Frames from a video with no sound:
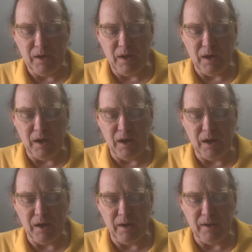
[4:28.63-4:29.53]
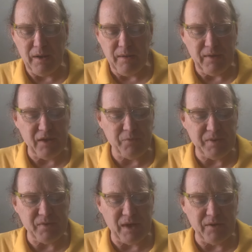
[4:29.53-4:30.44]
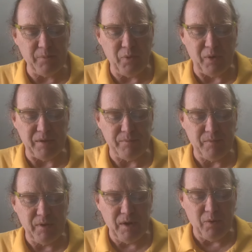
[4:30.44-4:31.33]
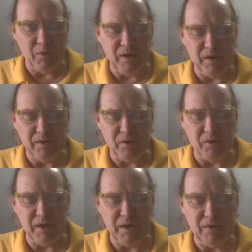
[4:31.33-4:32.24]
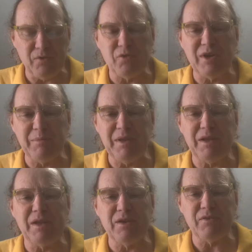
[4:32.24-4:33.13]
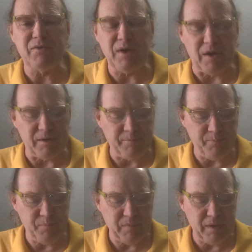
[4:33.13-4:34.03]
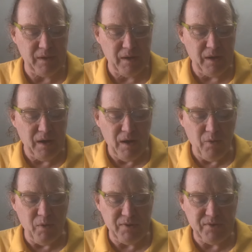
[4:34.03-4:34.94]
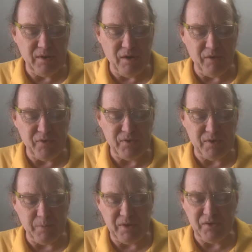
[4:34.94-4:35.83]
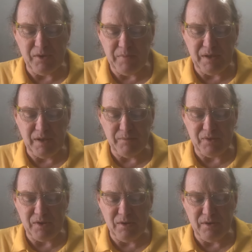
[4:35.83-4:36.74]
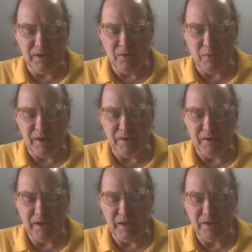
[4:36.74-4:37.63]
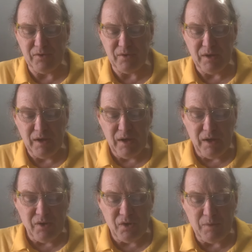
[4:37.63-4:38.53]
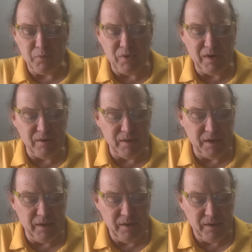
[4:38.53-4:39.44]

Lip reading: that's beside the point. We all agree dreaming is fun. Once in office, the President becomes acutely aware he is temporarily